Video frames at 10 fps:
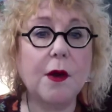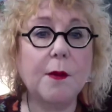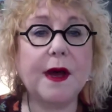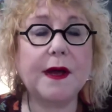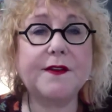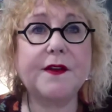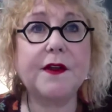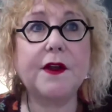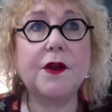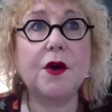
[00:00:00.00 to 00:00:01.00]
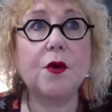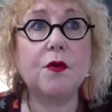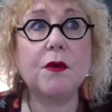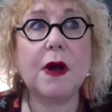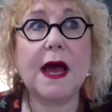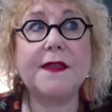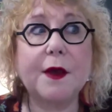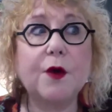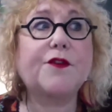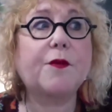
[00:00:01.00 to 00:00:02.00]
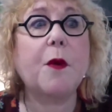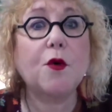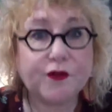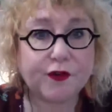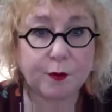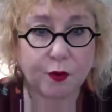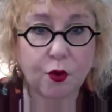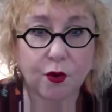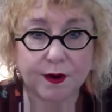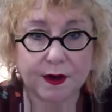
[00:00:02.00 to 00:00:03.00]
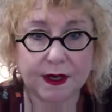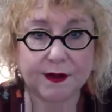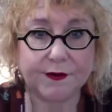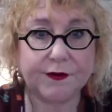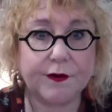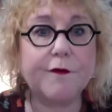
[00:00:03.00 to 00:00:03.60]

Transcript: But, I think what's most important is